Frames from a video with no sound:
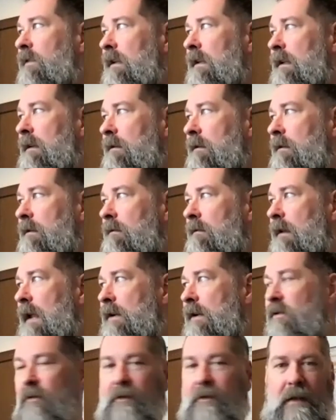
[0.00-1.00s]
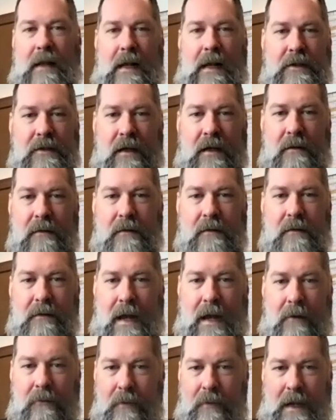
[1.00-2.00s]
seen natural selection
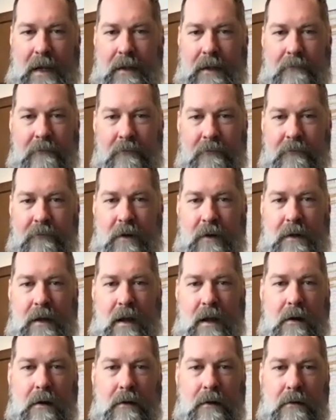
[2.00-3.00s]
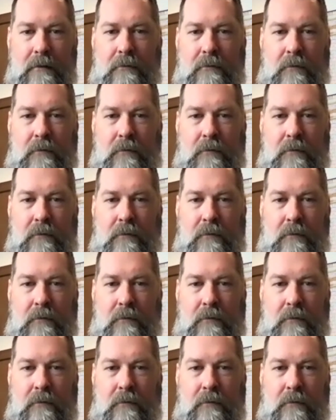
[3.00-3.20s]
out my front yard.